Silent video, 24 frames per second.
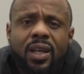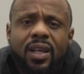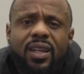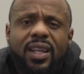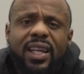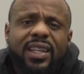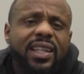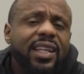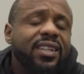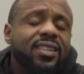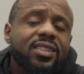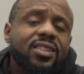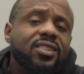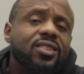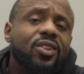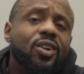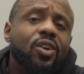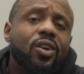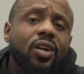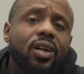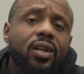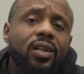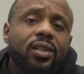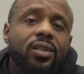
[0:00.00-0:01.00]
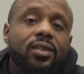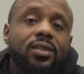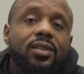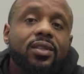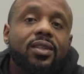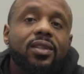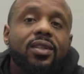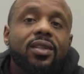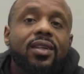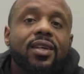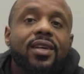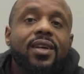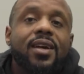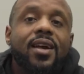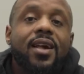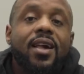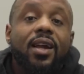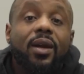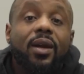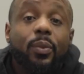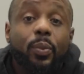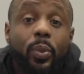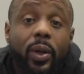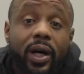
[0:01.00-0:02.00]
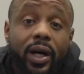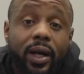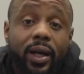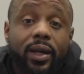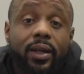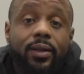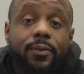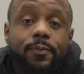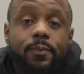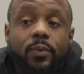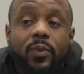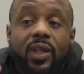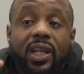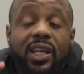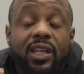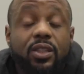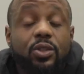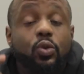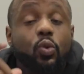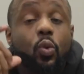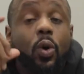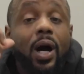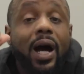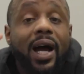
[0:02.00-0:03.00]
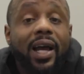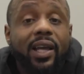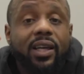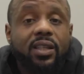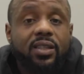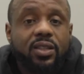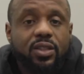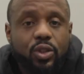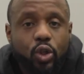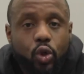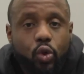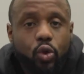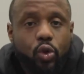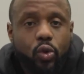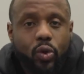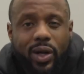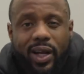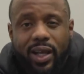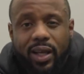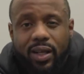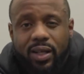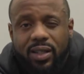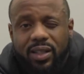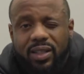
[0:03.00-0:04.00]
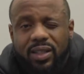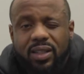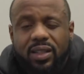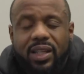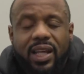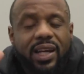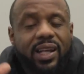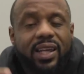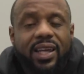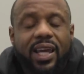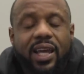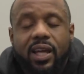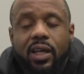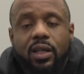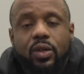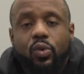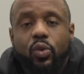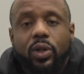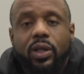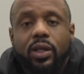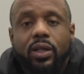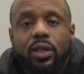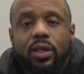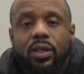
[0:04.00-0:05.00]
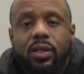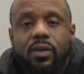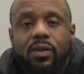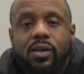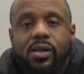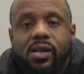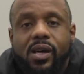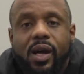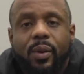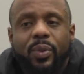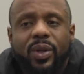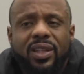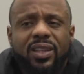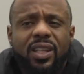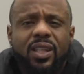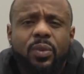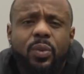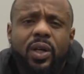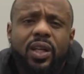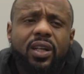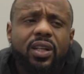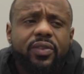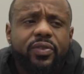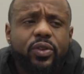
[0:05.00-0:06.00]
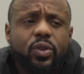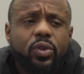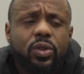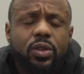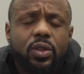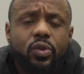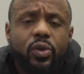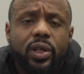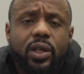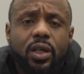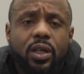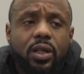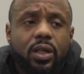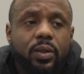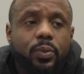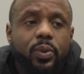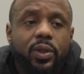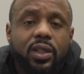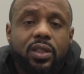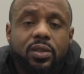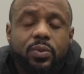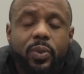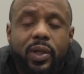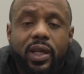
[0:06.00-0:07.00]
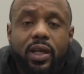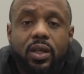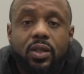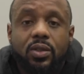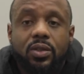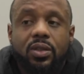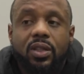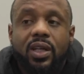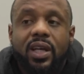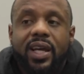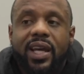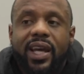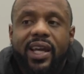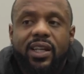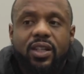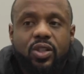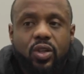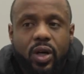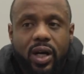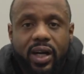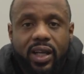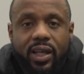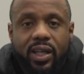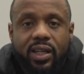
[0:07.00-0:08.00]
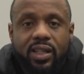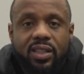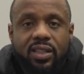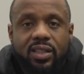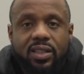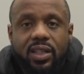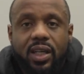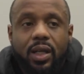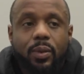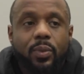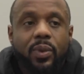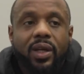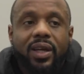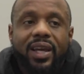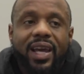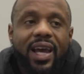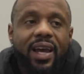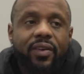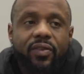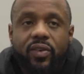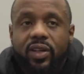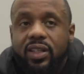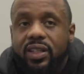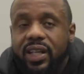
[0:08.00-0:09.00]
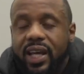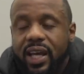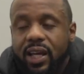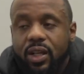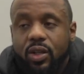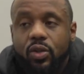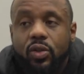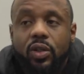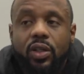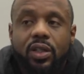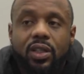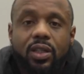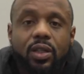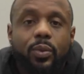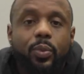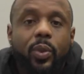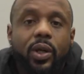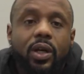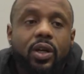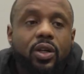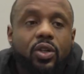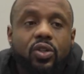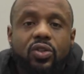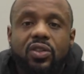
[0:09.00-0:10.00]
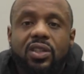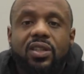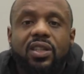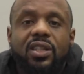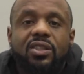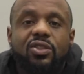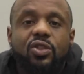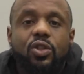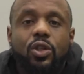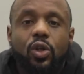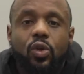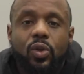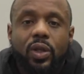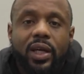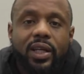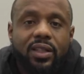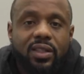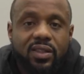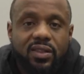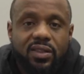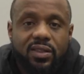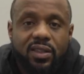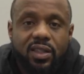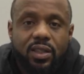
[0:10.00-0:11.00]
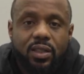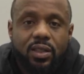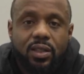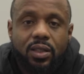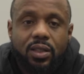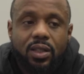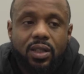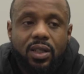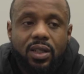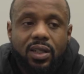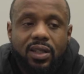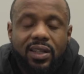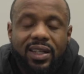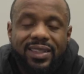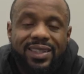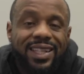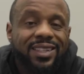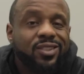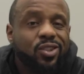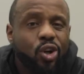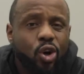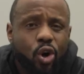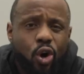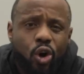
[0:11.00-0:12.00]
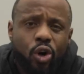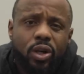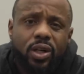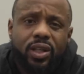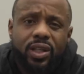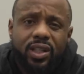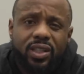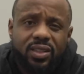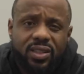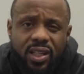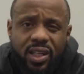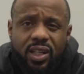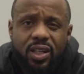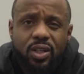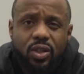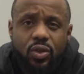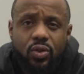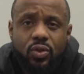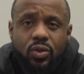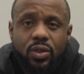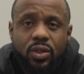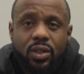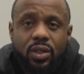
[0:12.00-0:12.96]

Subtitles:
Like that shit's hard. But his why is so great that he can't quit. I mean, think about it. If you were 300 plus pounds and trying to get in shape every day and you look in the mirror and you see things you don't like to see, like that's hard to continue.